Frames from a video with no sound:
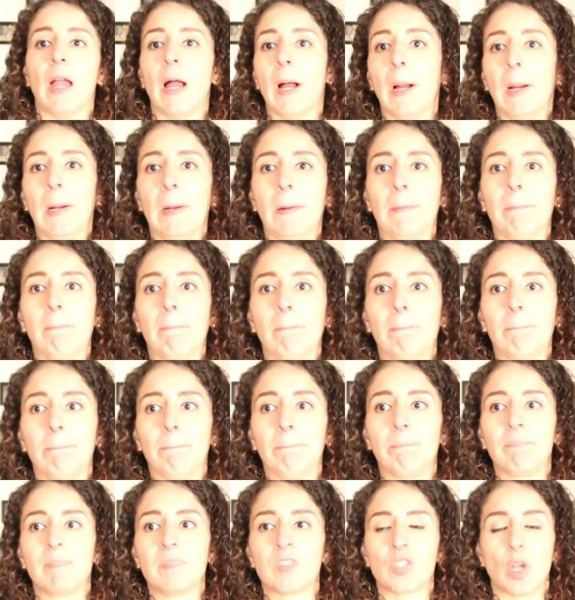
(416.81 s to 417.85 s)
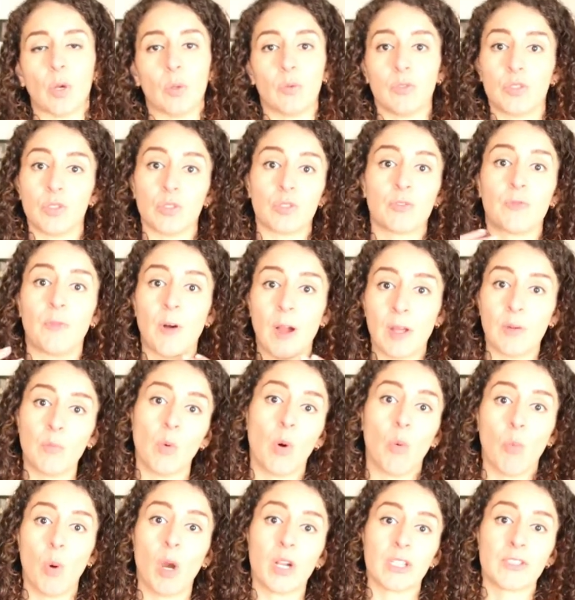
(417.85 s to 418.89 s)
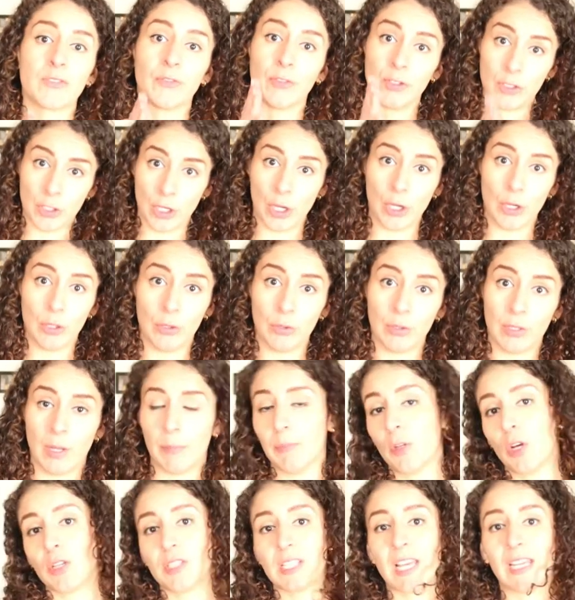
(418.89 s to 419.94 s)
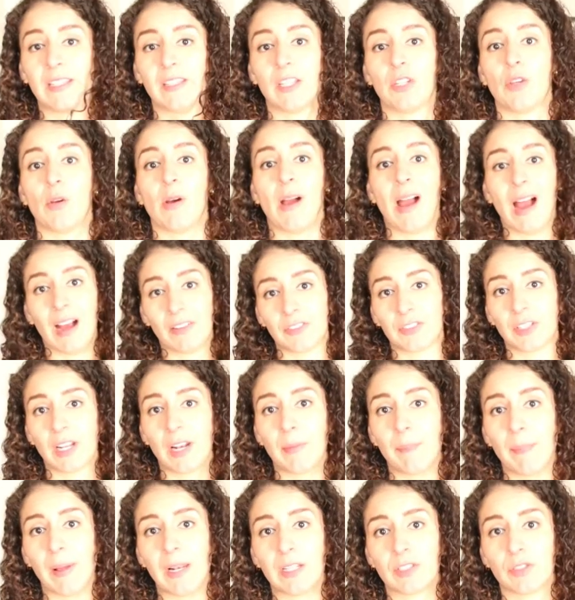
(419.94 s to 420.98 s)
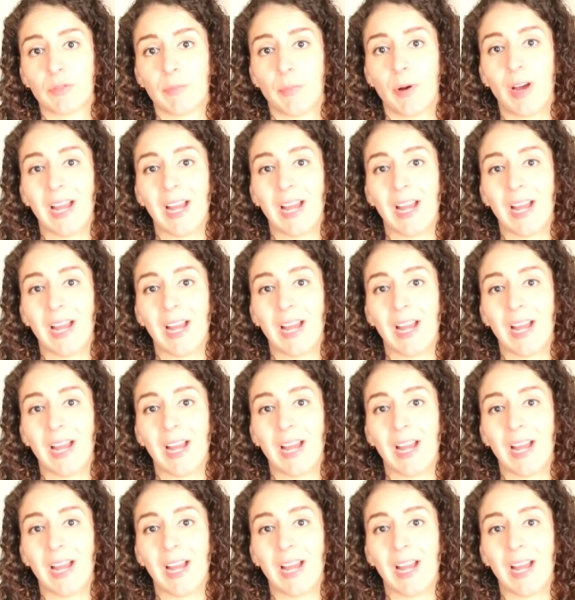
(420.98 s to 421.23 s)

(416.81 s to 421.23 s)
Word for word: um, so just find what works for you i'm not saying that you have to get a Peloton